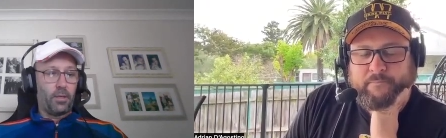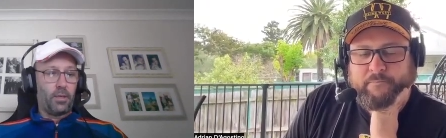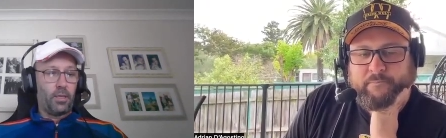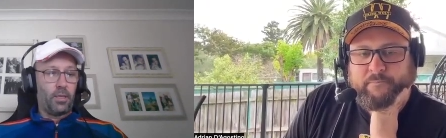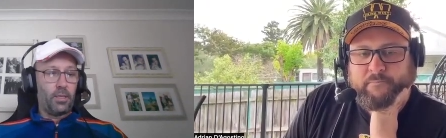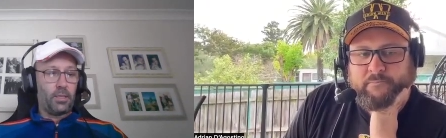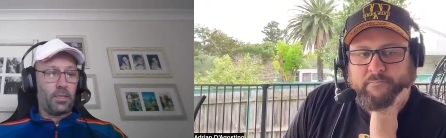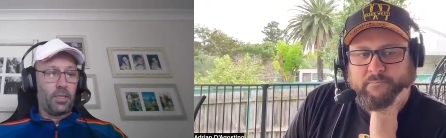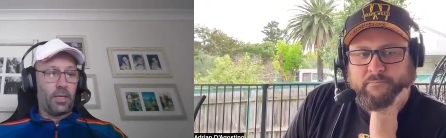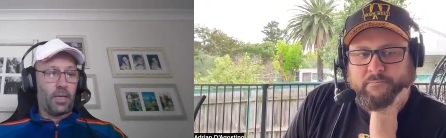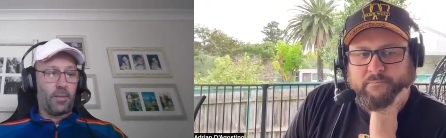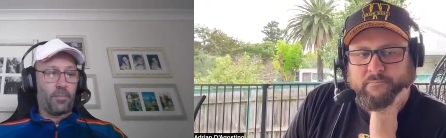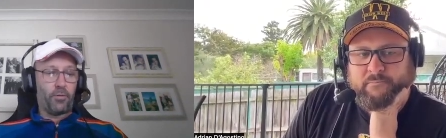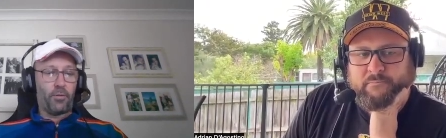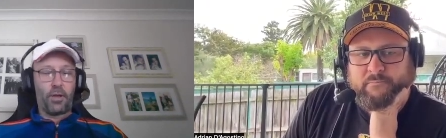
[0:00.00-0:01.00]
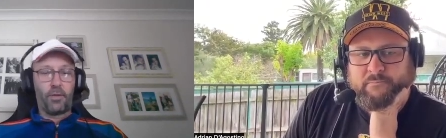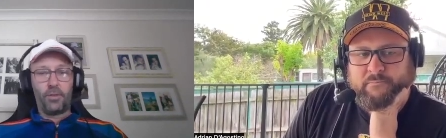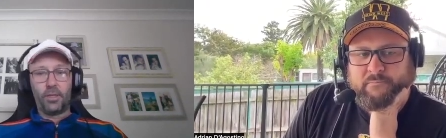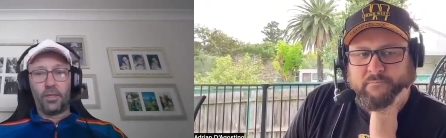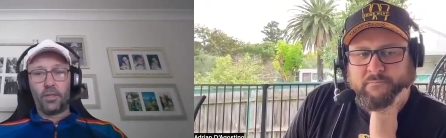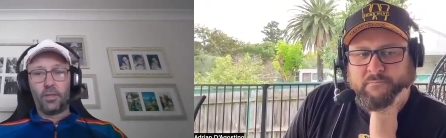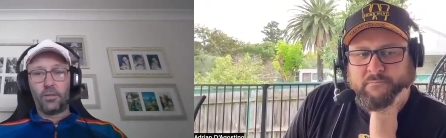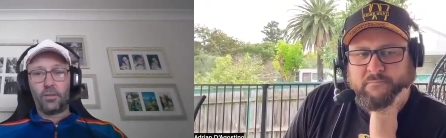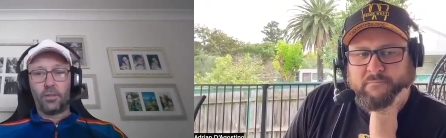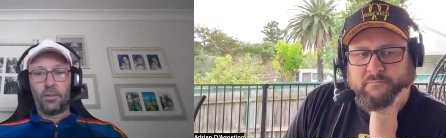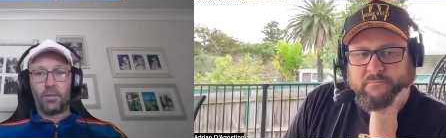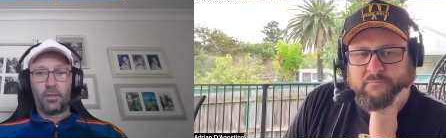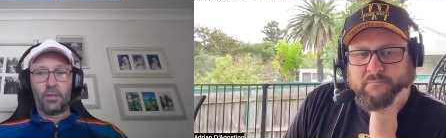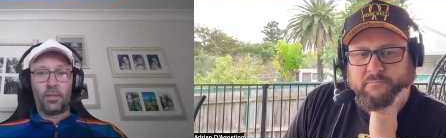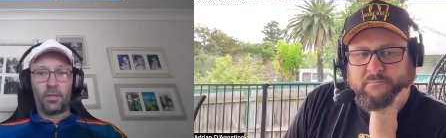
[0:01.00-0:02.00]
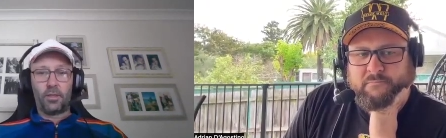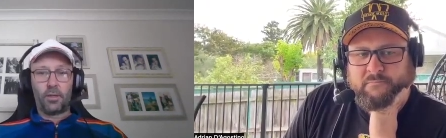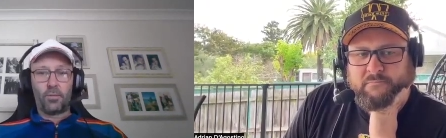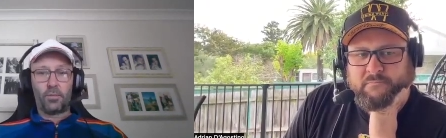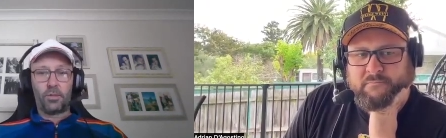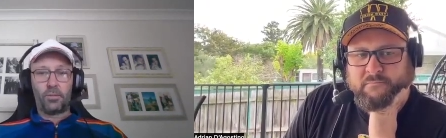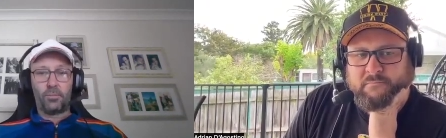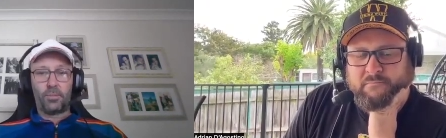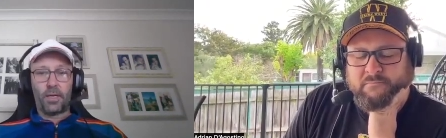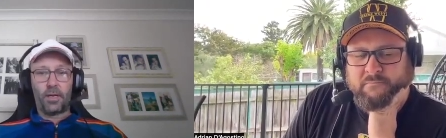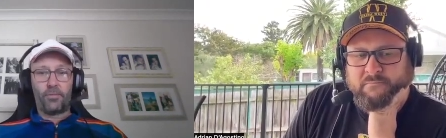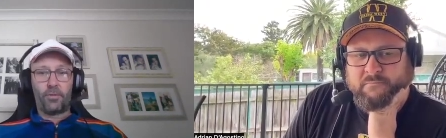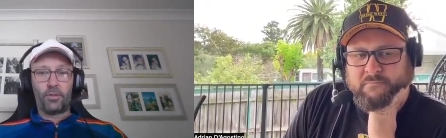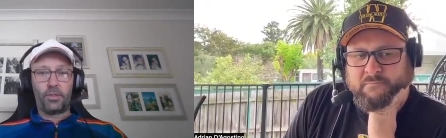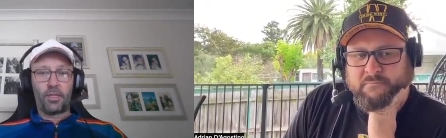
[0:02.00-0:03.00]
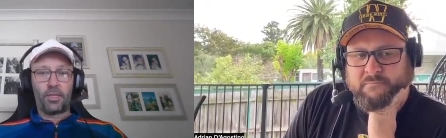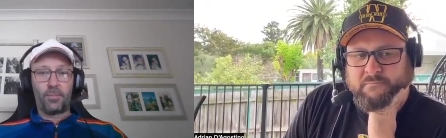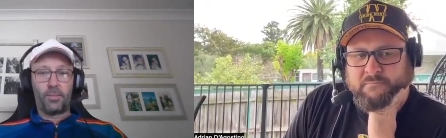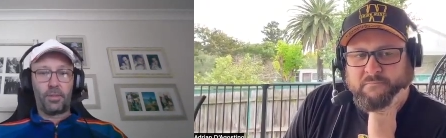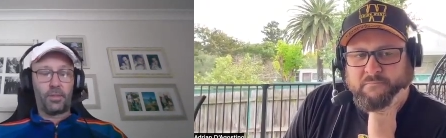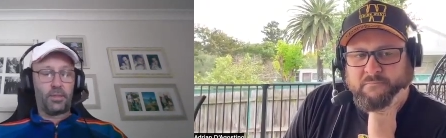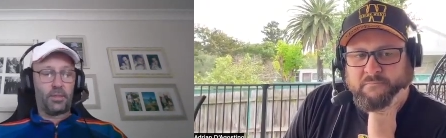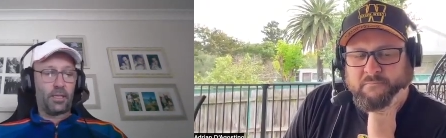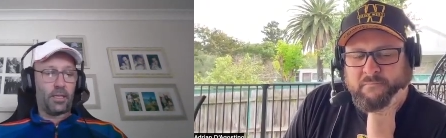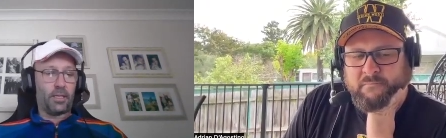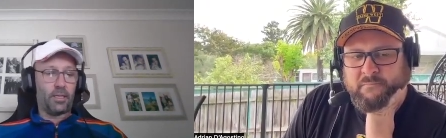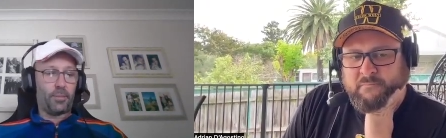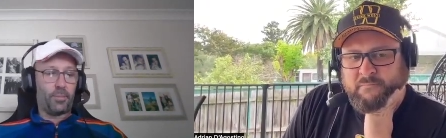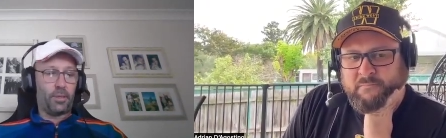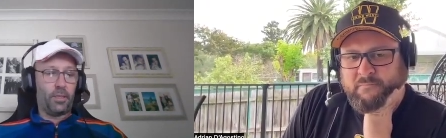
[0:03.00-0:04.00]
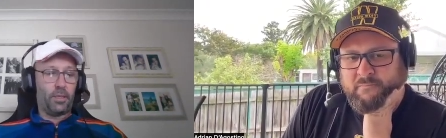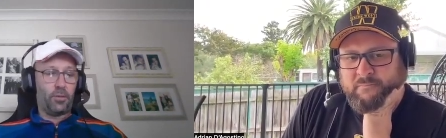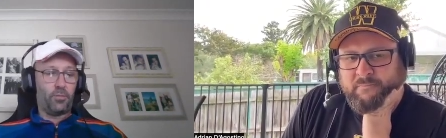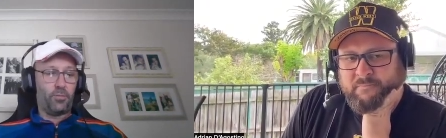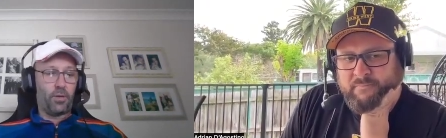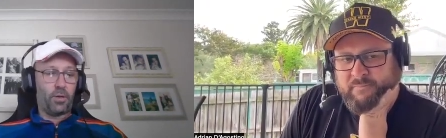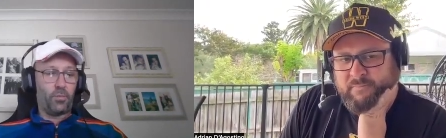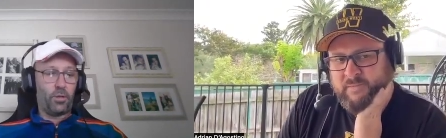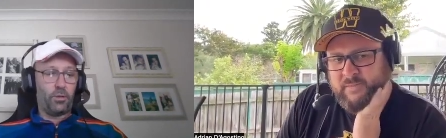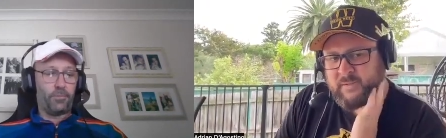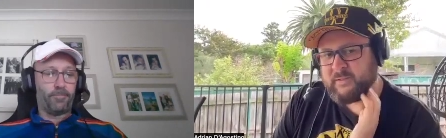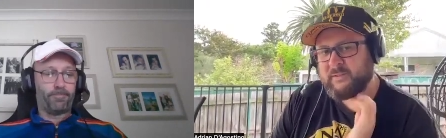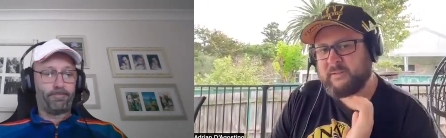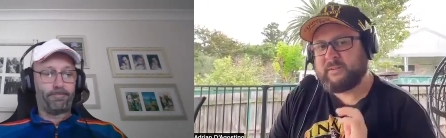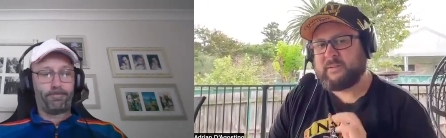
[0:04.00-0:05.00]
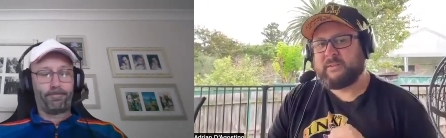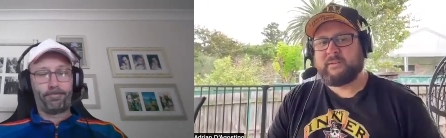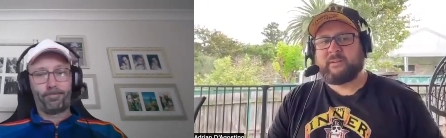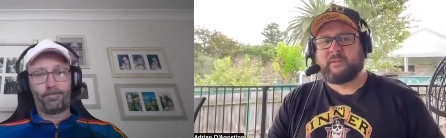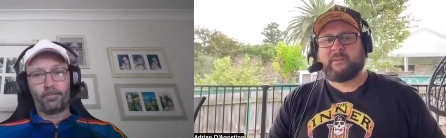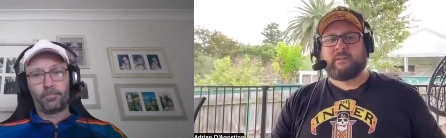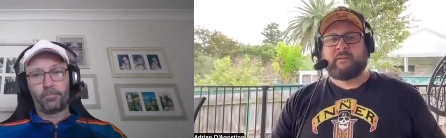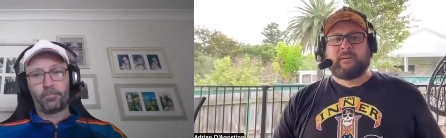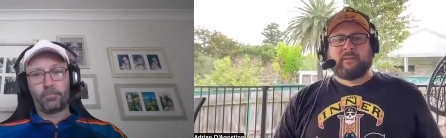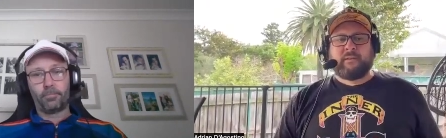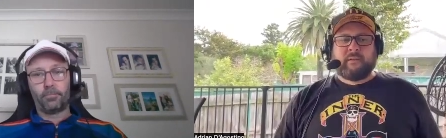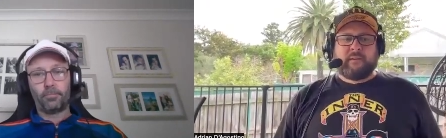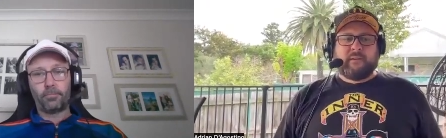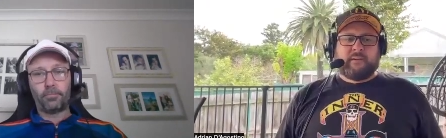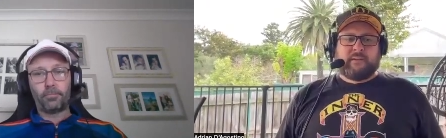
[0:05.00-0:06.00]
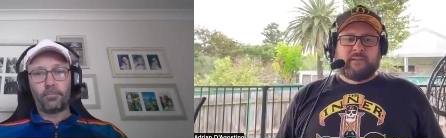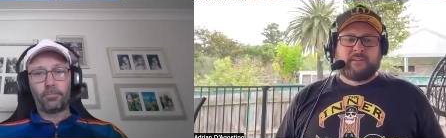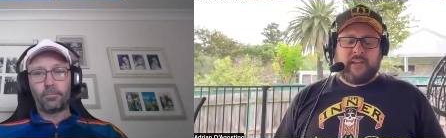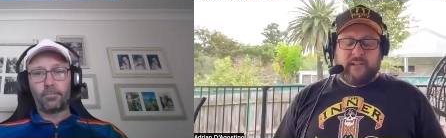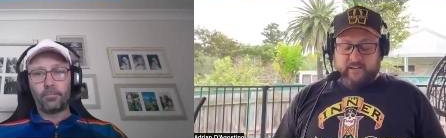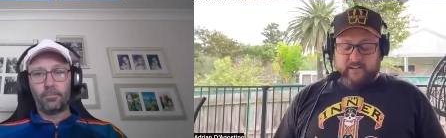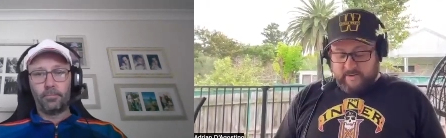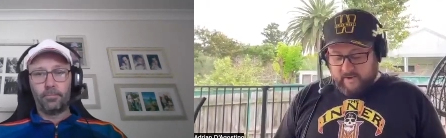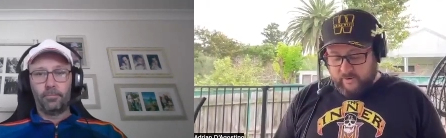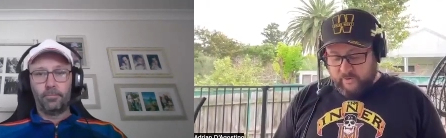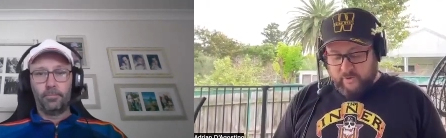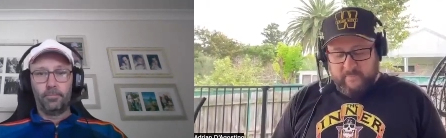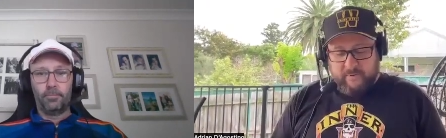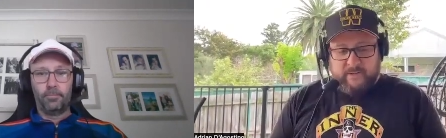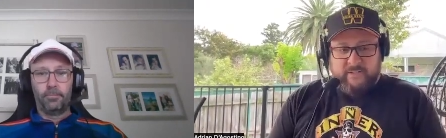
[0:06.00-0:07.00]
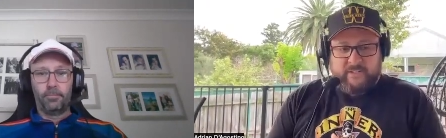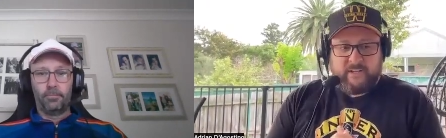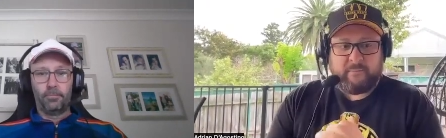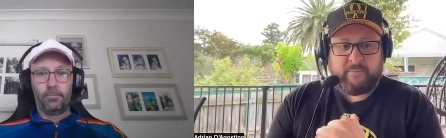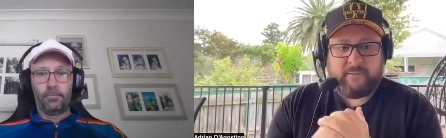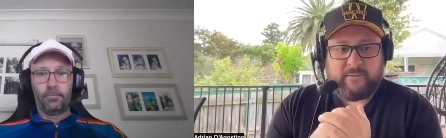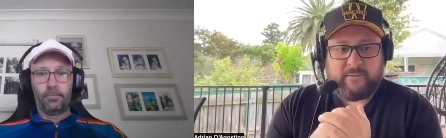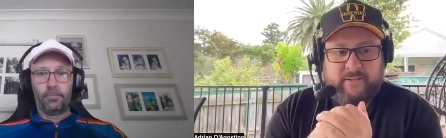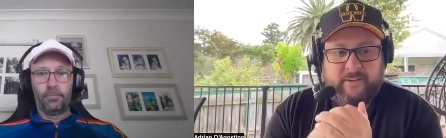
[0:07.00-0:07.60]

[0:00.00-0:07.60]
Speaker 1: keen to see how Moravia goes. Uh, that mm. wasn't bad first up, and second up here could run well.
Speaker 2: Sadly, you know who I'm going to tip, so I don't